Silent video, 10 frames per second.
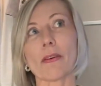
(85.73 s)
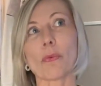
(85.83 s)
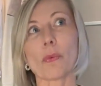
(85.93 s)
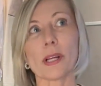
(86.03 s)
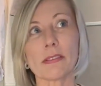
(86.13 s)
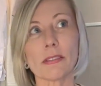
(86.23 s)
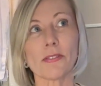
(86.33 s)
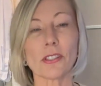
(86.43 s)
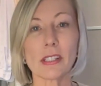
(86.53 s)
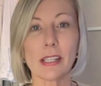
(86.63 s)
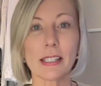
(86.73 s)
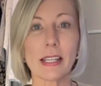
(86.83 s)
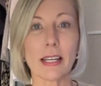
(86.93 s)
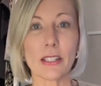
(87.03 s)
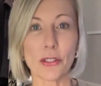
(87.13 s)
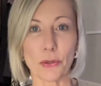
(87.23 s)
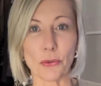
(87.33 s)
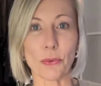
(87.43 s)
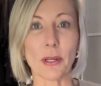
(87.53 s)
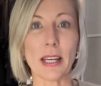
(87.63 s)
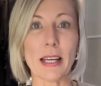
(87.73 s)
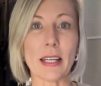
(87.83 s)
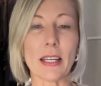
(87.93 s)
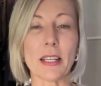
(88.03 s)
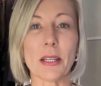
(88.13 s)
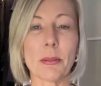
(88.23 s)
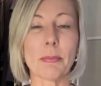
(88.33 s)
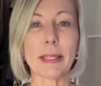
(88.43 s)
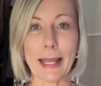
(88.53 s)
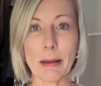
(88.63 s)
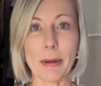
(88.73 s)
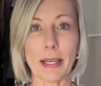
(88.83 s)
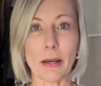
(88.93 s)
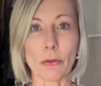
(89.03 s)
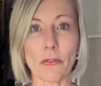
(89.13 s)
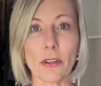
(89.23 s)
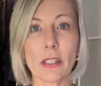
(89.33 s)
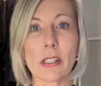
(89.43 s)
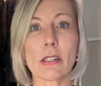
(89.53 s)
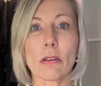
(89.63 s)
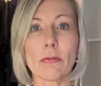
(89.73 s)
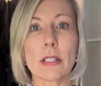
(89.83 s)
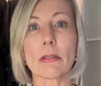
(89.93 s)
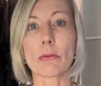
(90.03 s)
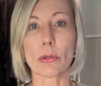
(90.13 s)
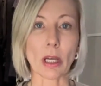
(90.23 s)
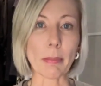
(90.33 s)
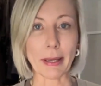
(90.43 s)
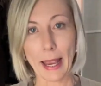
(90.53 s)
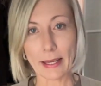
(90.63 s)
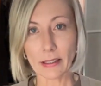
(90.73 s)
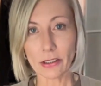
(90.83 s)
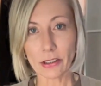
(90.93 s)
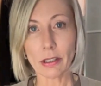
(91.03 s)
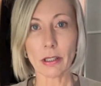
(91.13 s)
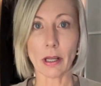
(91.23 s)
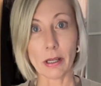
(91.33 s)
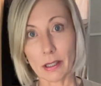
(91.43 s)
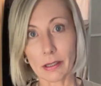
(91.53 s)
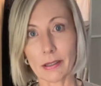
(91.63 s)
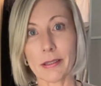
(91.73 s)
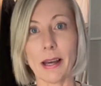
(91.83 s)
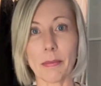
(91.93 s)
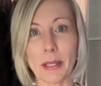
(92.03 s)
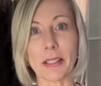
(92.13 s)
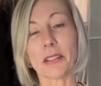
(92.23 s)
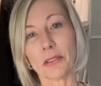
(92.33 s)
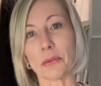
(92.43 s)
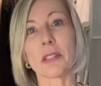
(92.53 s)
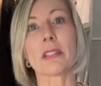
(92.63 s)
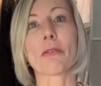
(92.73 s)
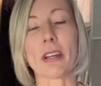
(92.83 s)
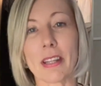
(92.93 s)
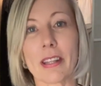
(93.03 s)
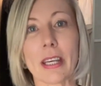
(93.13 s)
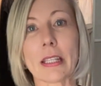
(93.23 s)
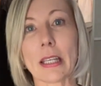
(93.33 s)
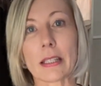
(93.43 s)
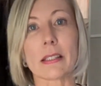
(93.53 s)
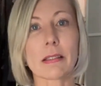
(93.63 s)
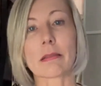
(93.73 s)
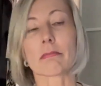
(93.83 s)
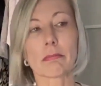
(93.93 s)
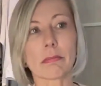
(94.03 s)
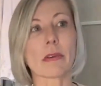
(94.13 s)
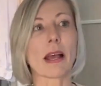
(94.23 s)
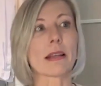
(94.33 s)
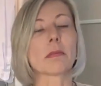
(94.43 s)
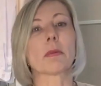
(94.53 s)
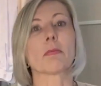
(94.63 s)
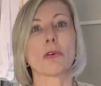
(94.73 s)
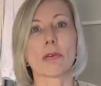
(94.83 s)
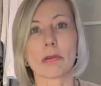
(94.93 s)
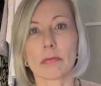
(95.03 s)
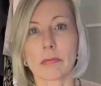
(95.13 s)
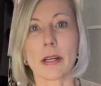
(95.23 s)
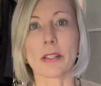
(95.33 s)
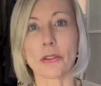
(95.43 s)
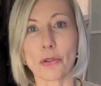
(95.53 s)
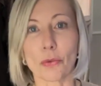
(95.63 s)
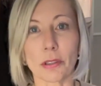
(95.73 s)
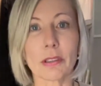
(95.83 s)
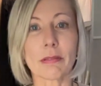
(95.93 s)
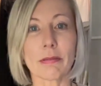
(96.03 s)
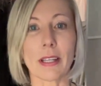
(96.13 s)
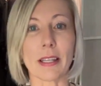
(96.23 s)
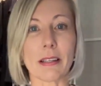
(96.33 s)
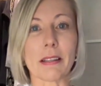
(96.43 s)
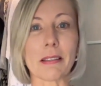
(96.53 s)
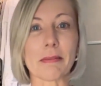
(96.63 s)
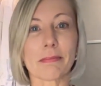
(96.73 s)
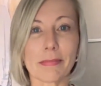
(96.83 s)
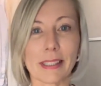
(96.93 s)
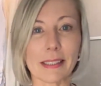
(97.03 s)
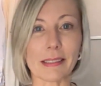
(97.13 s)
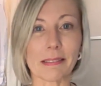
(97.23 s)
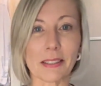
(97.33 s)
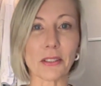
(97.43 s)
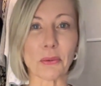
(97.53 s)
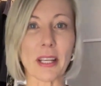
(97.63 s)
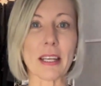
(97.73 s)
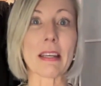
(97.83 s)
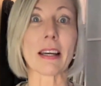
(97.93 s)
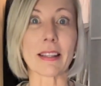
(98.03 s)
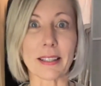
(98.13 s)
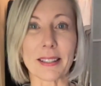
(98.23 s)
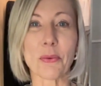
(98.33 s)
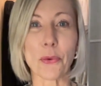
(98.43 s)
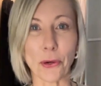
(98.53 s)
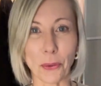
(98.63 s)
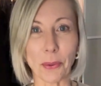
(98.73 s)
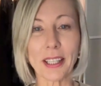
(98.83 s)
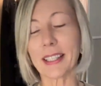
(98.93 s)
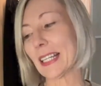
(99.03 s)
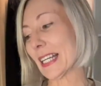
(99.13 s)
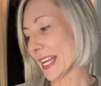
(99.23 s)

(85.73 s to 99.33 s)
One of the first things that I do when I plan my outfit is obviously to check my calendar. Is there anything that is a little bit more unusual than any other work week